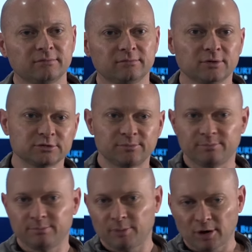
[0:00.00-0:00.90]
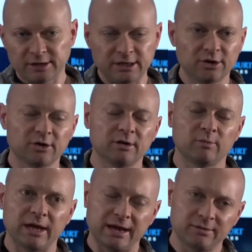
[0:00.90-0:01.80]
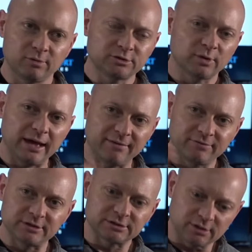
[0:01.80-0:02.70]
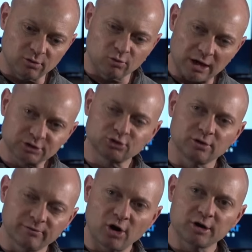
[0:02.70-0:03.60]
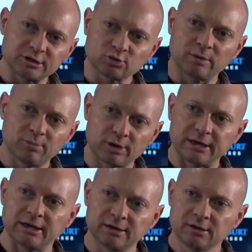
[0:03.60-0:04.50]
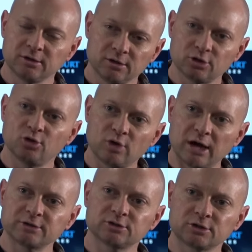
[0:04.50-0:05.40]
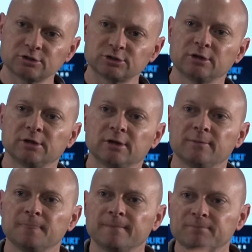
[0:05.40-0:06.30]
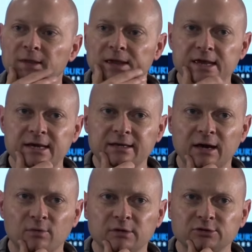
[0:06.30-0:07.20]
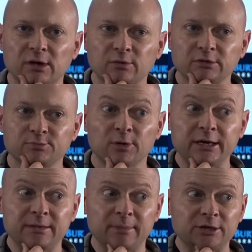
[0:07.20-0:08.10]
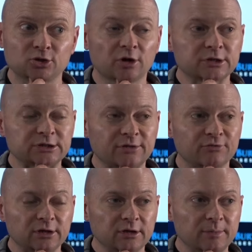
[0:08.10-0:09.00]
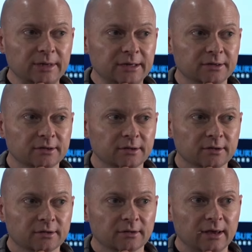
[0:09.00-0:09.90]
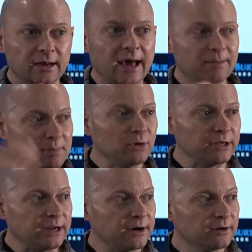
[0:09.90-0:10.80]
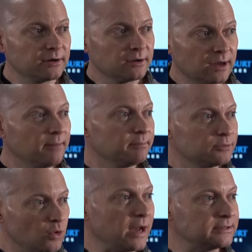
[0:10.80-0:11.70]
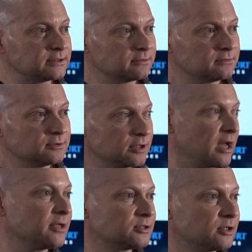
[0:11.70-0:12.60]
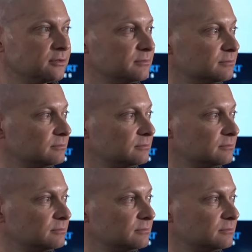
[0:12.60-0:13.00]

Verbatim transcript: there was a party here, and we had so we have this little roster of artists we bring in to do concerts, and I, so I was bringing in major artists there for a little bit, and I had a billionaire come twice to the concert,